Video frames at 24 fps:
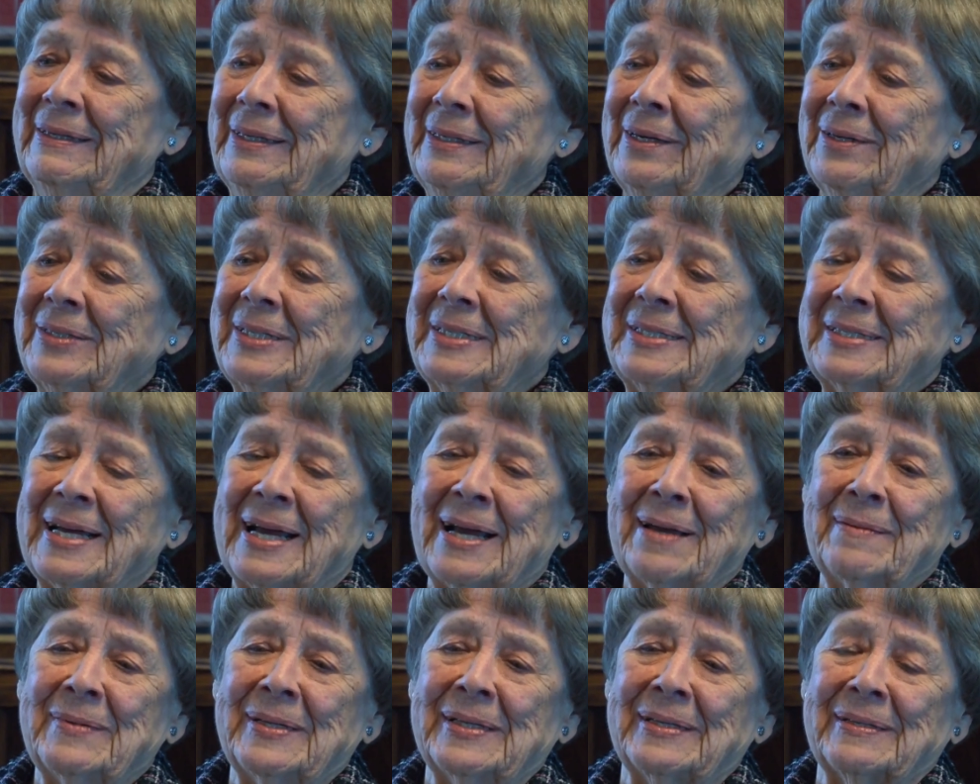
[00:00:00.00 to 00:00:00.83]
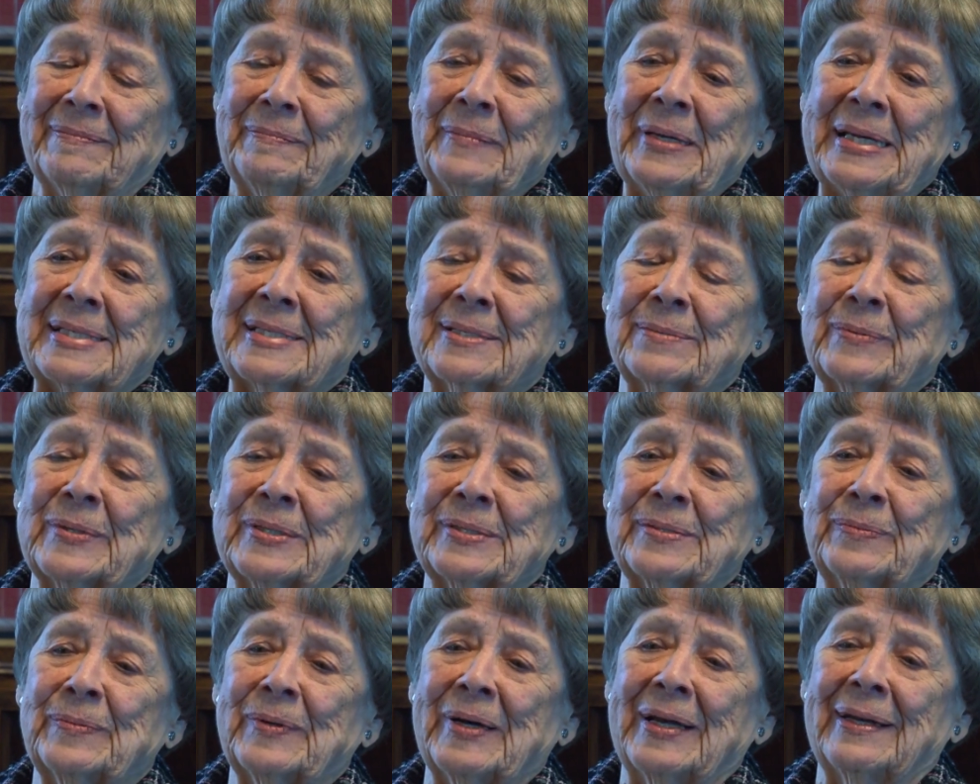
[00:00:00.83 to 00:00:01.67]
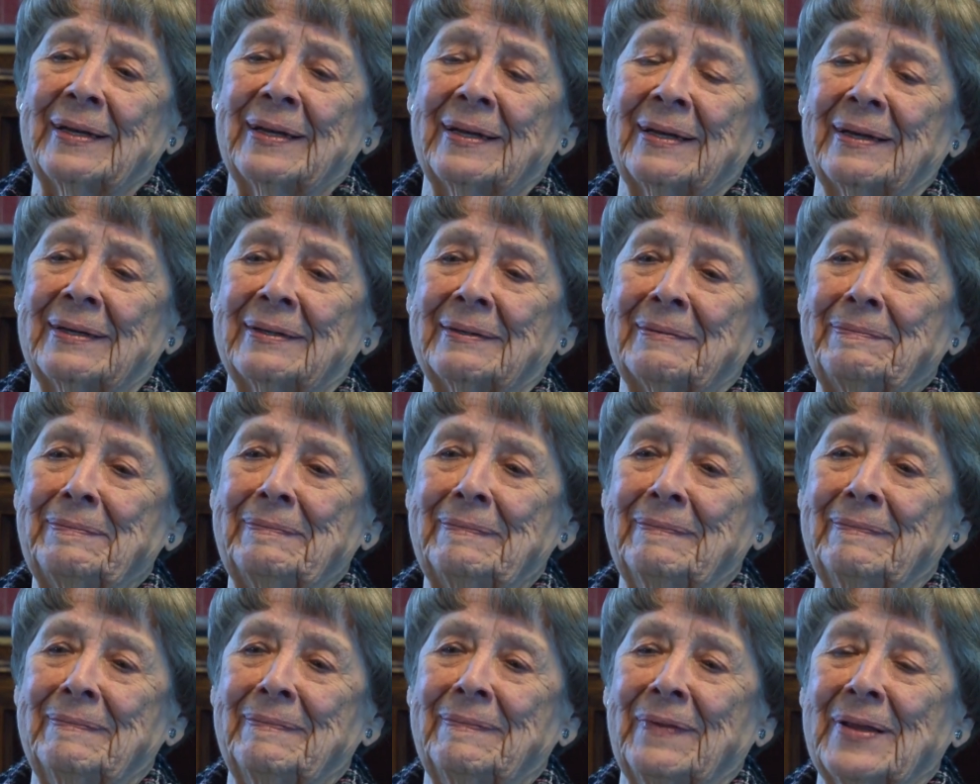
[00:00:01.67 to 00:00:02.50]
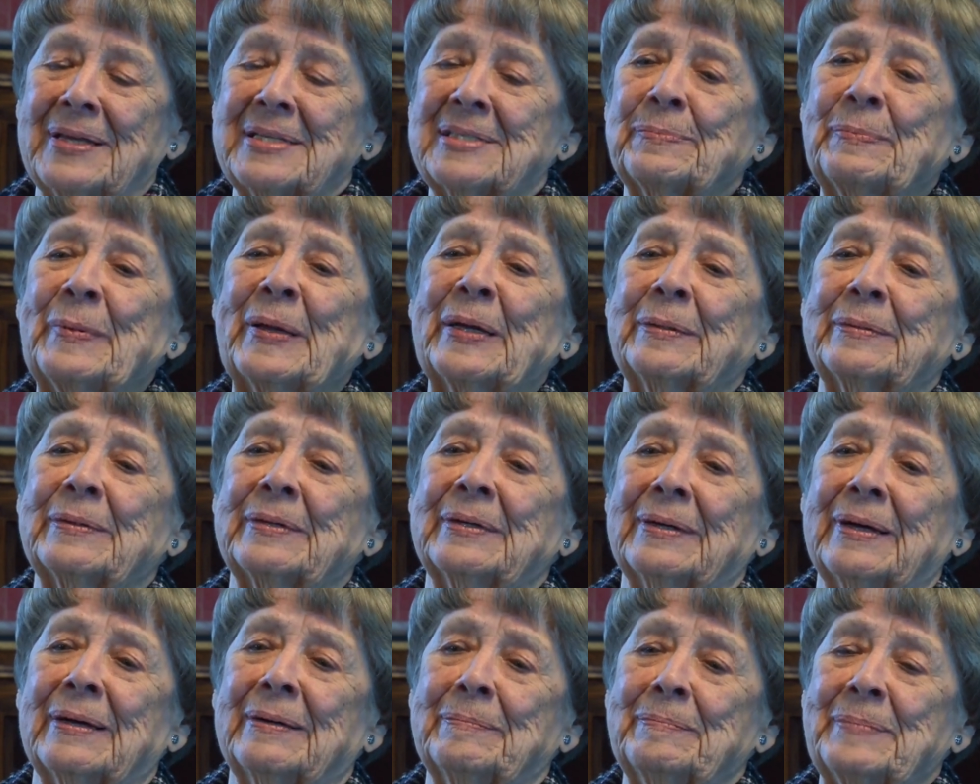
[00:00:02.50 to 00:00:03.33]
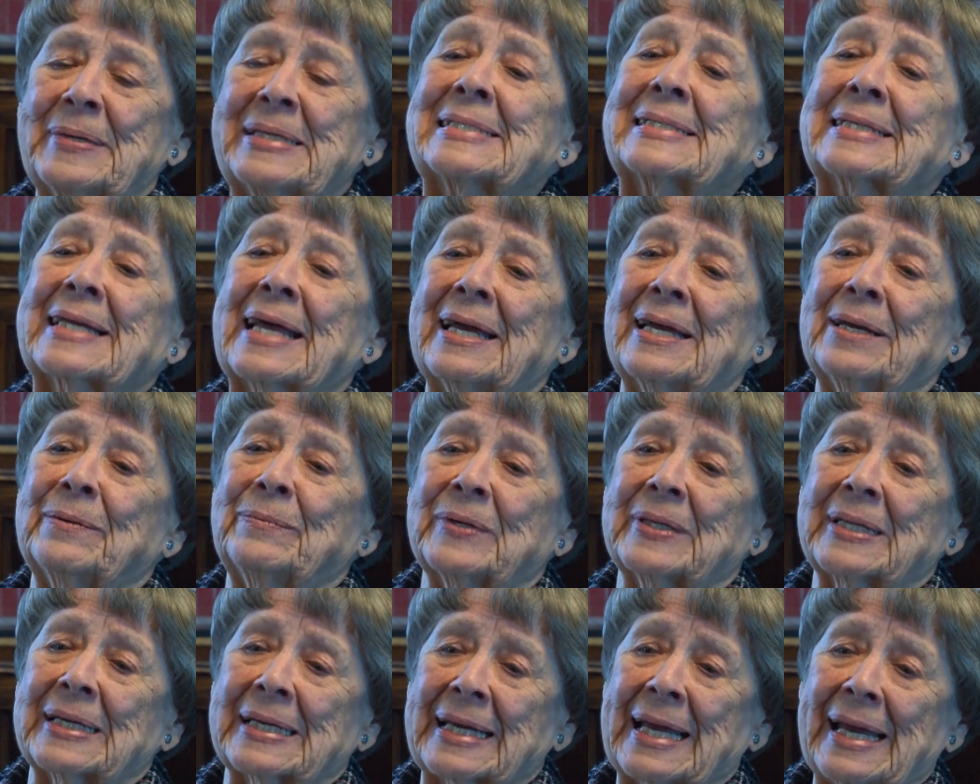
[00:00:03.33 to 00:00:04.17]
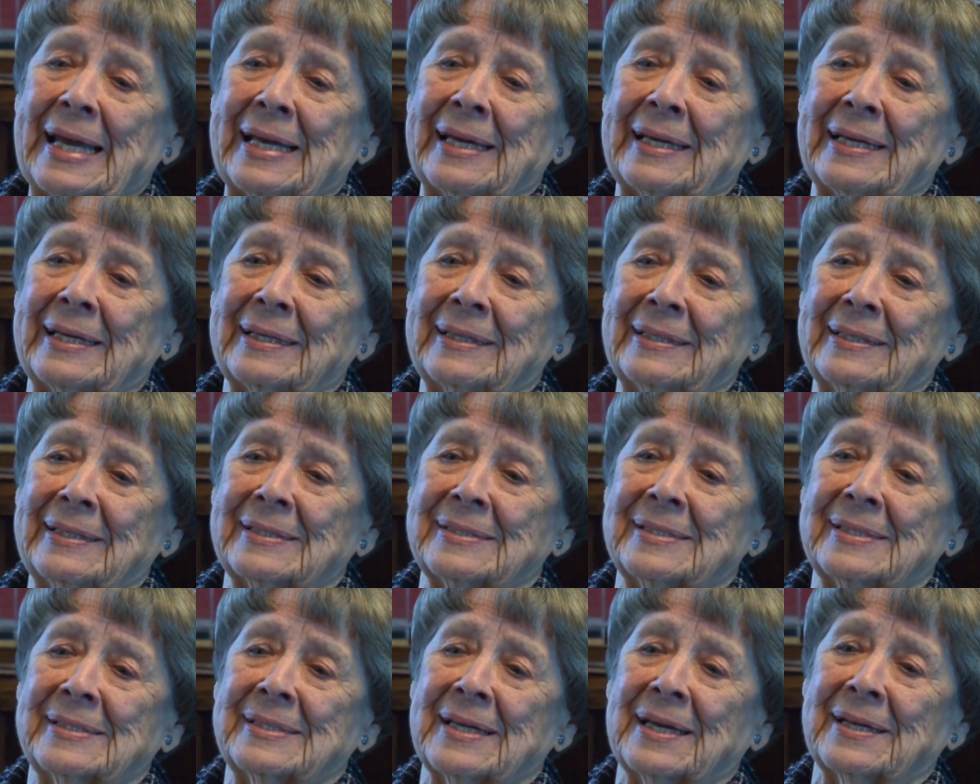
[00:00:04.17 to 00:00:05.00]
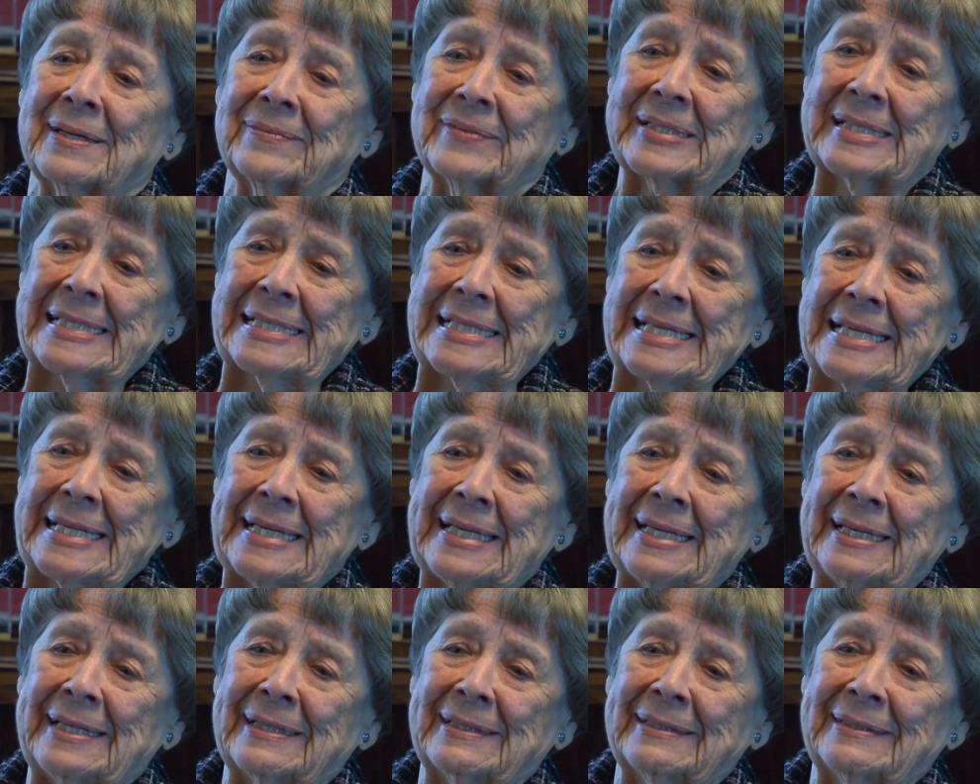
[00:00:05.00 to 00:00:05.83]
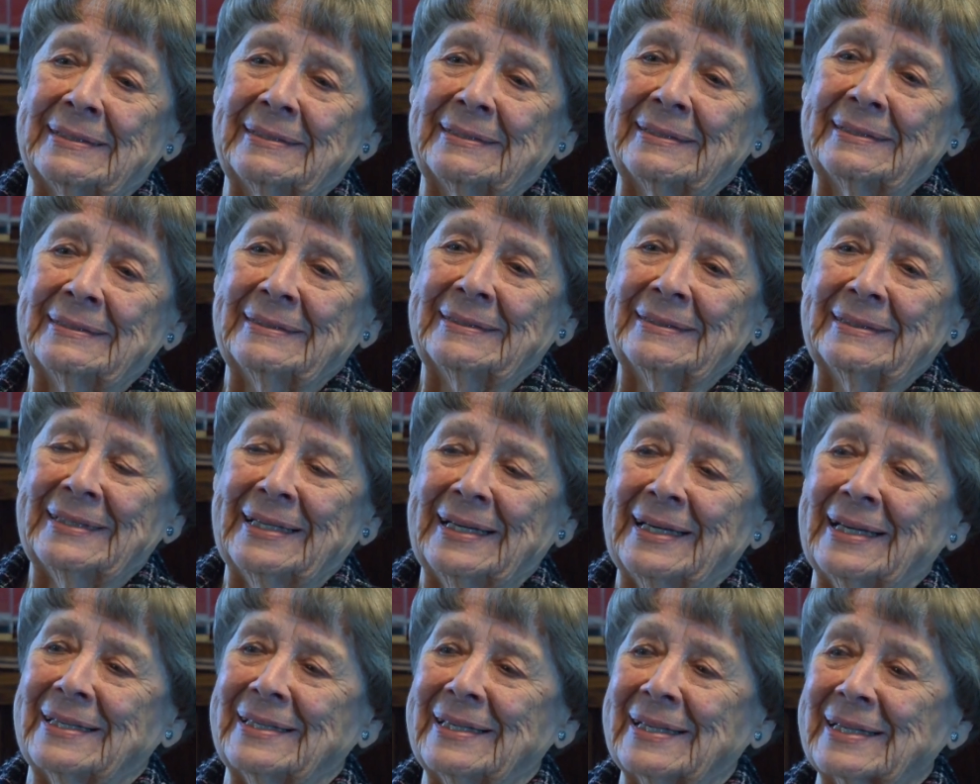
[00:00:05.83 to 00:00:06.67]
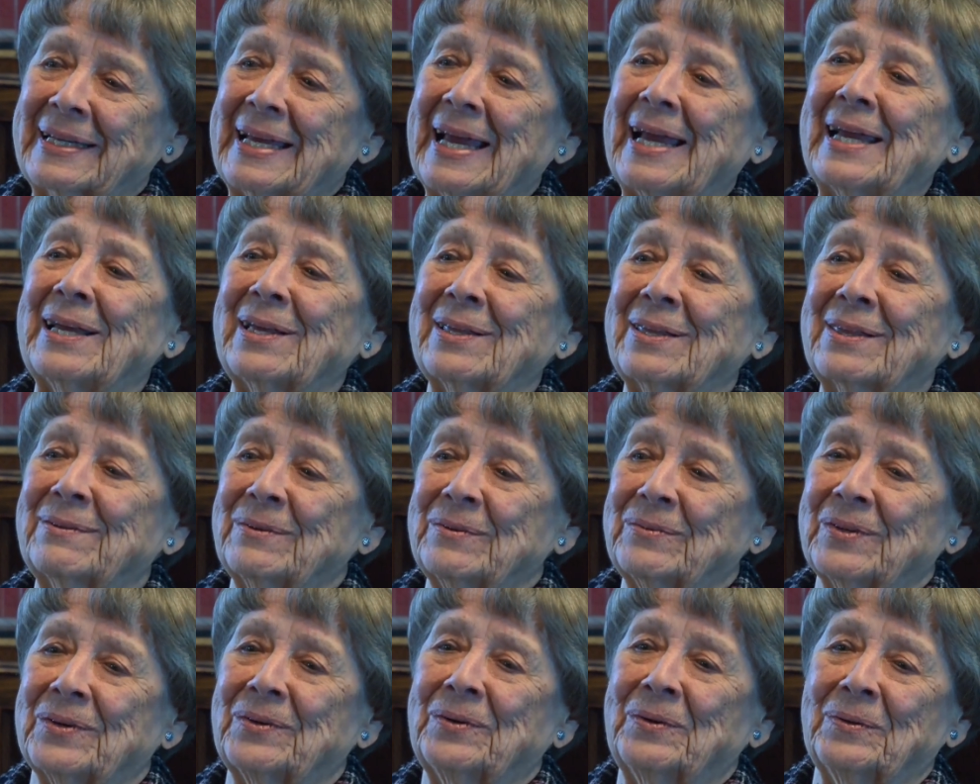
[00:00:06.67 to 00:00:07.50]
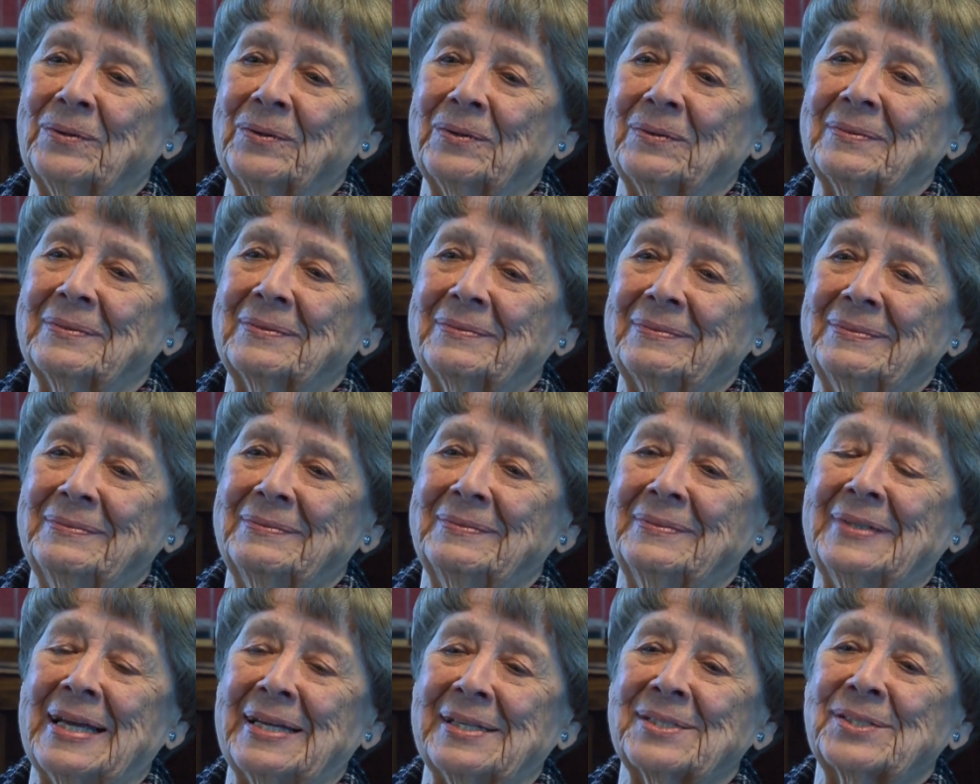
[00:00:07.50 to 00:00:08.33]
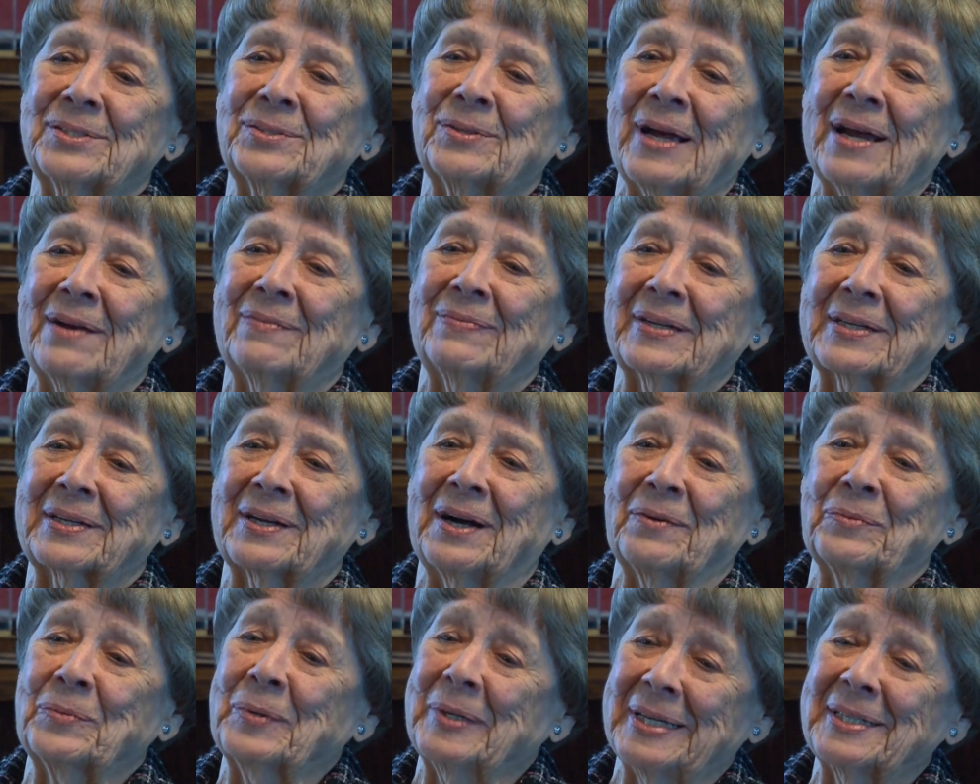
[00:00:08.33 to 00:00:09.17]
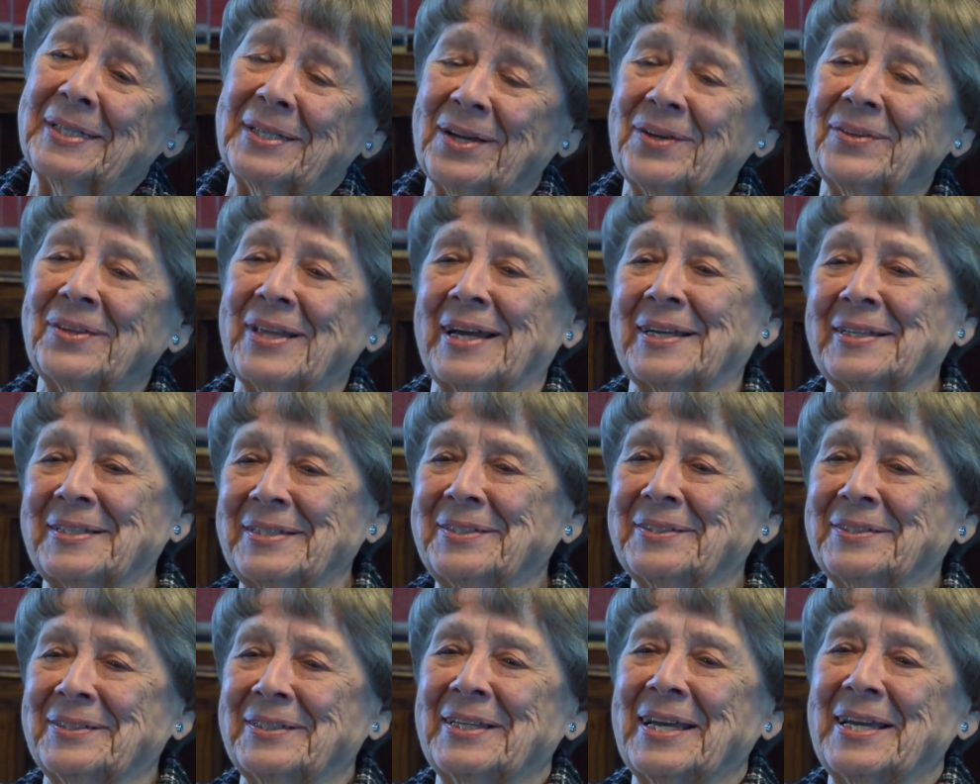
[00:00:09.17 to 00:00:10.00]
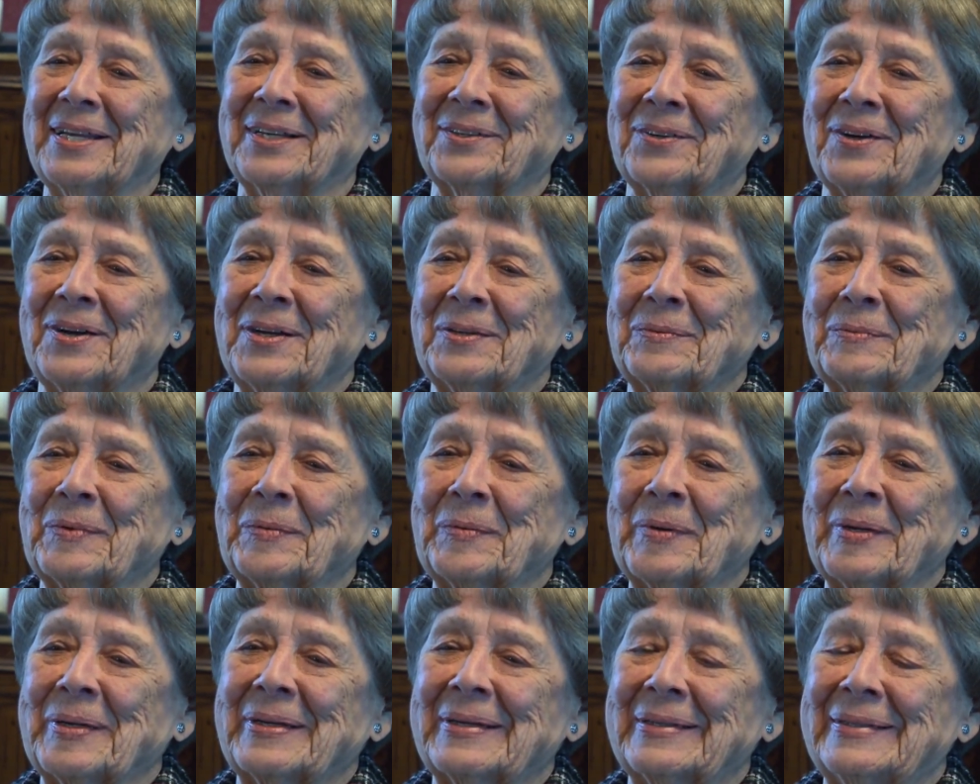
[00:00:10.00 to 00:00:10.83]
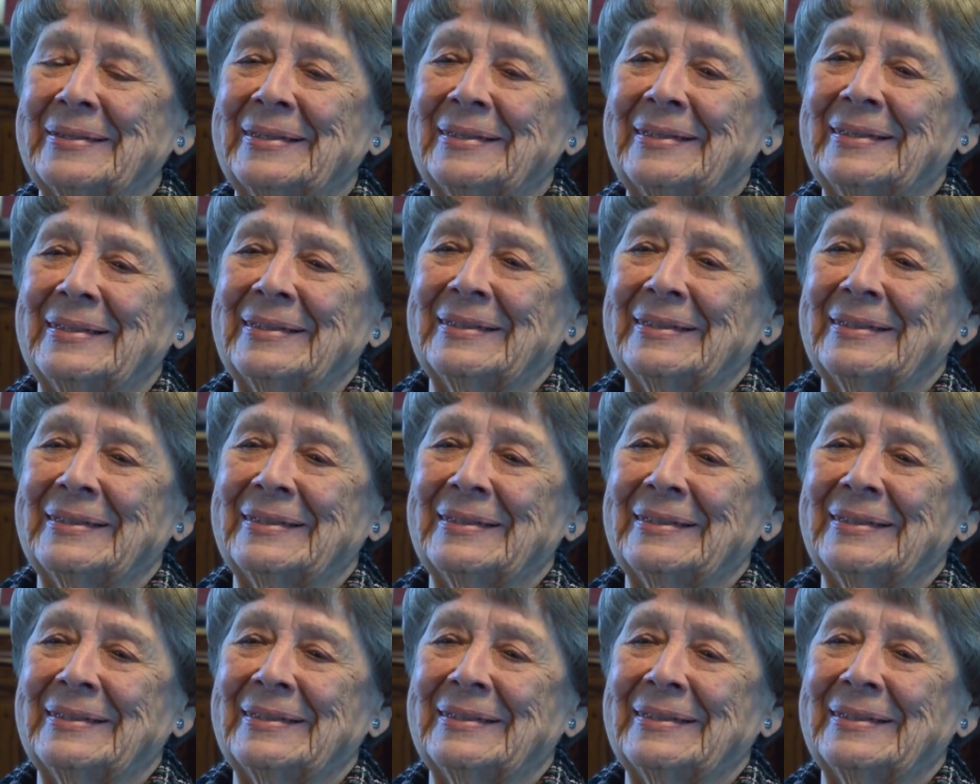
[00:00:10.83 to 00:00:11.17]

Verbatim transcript: The only time it missed was when uh, they spelled uh, Biscay with a K instead of a C. And the K threw the whole day's traffic off. We didn't know that till later on when we